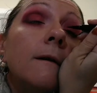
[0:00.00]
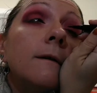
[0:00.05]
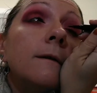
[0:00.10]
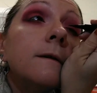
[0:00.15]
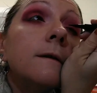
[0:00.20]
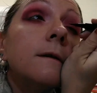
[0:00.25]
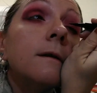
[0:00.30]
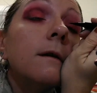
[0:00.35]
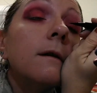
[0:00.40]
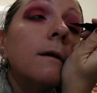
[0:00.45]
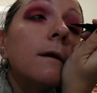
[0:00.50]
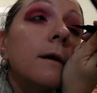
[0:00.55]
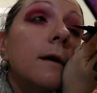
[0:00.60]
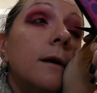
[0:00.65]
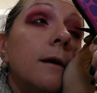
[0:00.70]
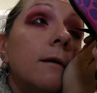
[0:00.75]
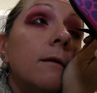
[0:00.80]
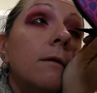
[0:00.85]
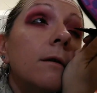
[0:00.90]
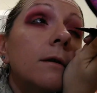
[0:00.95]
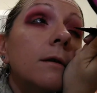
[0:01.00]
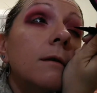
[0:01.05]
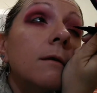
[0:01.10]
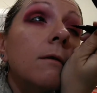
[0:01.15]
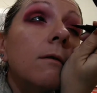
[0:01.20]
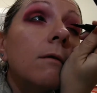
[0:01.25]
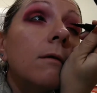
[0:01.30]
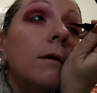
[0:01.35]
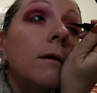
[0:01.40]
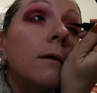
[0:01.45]
I start here at the
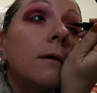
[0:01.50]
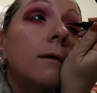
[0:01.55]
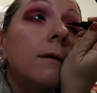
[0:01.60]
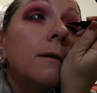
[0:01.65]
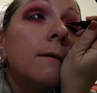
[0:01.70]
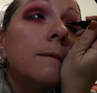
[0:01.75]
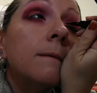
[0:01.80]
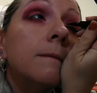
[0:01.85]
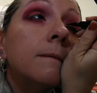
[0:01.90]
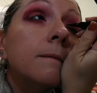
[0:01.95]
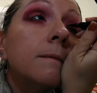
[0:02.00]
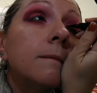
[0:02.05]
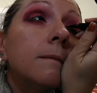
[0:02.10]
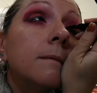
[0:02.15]
corner